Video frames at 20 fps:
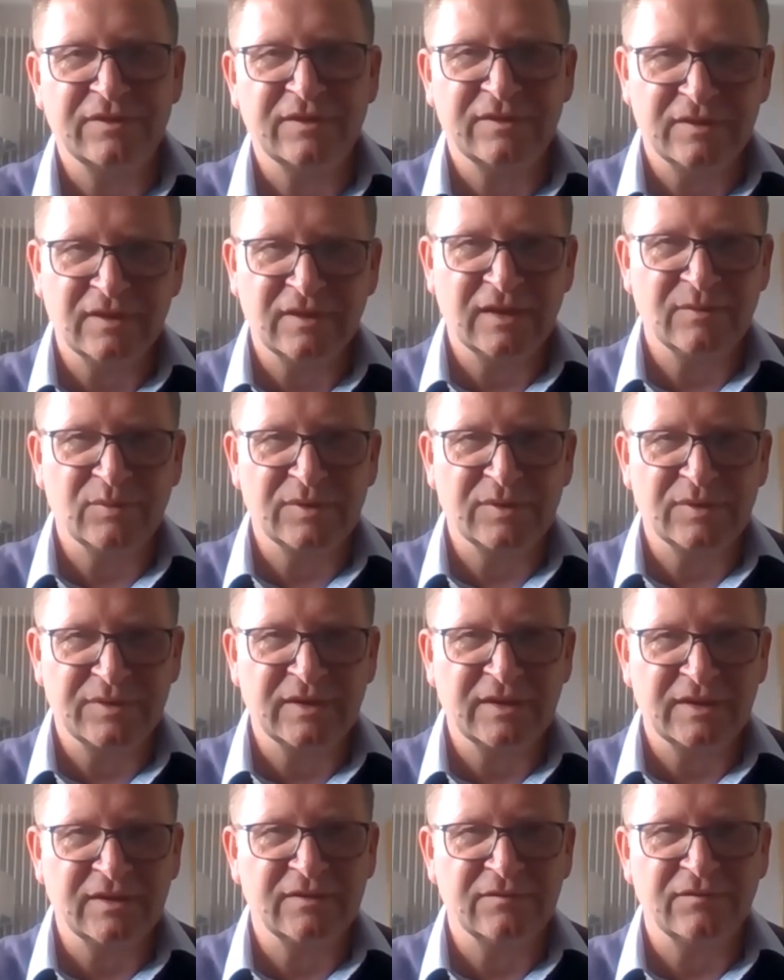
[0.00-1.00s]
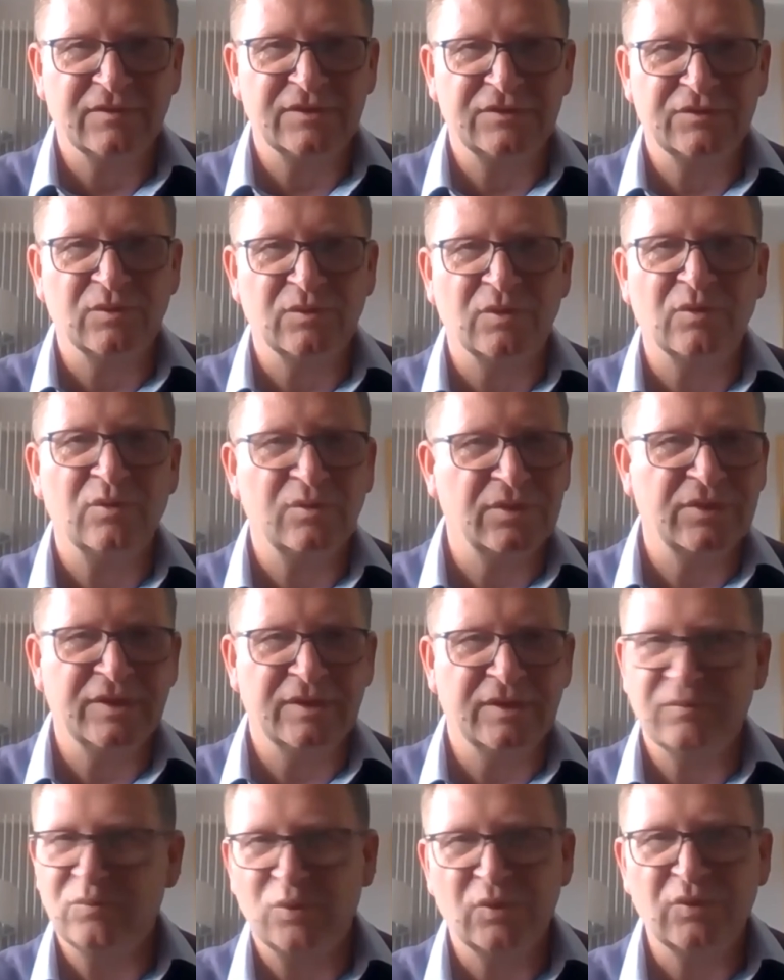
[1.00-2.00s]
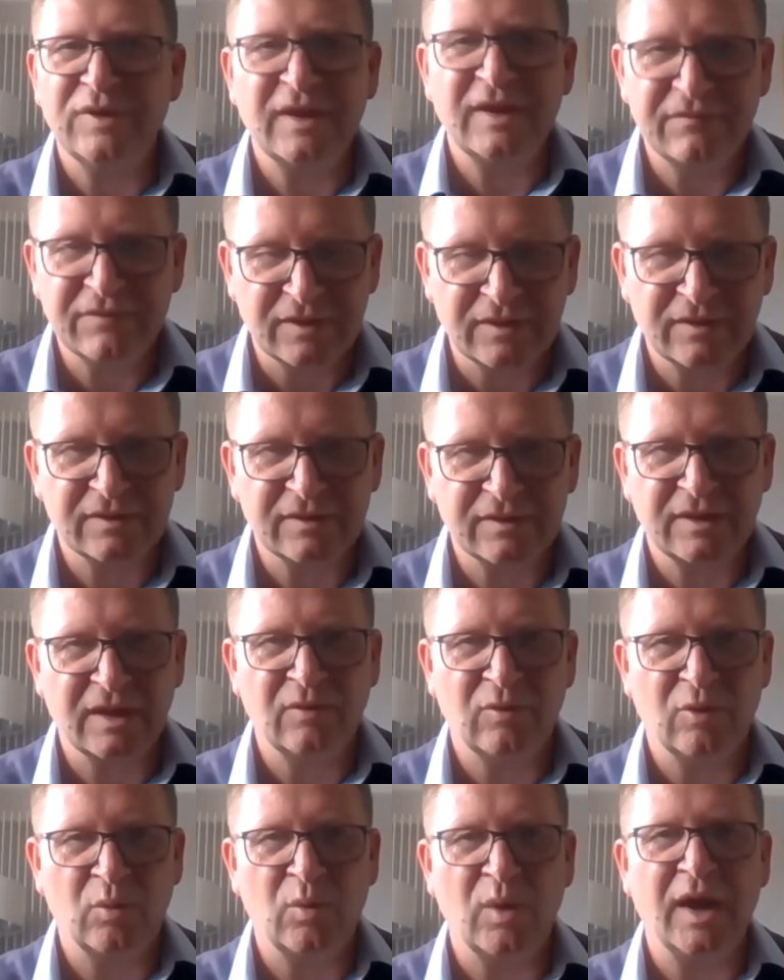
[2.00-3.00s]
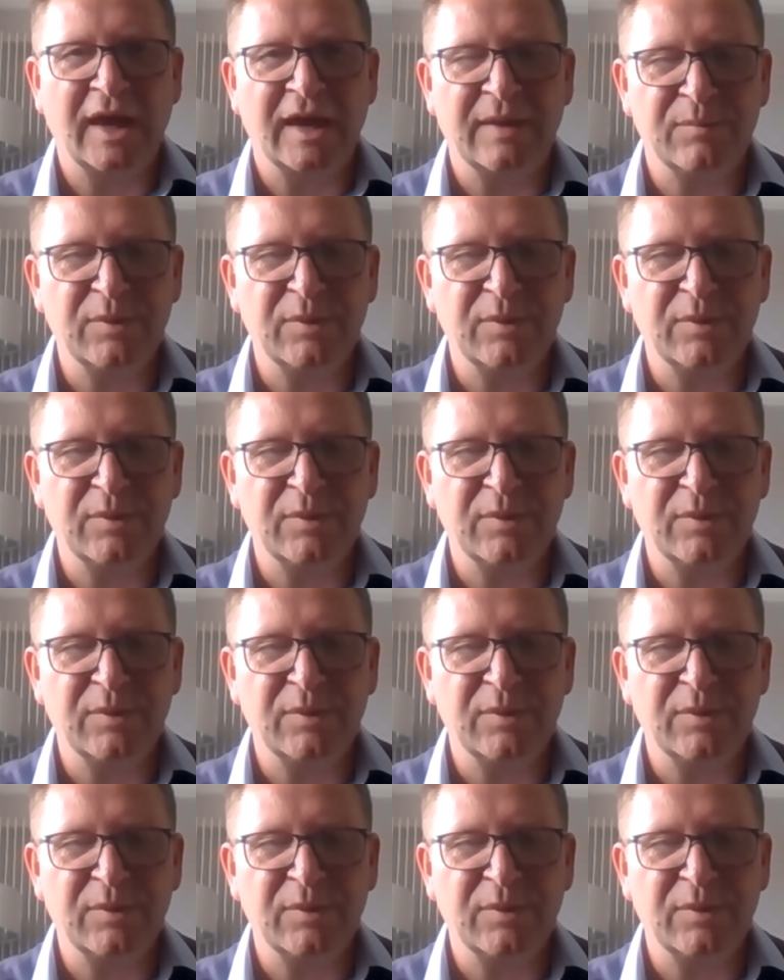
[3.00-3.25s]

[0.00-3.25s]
than dealing with an individual that will never go away.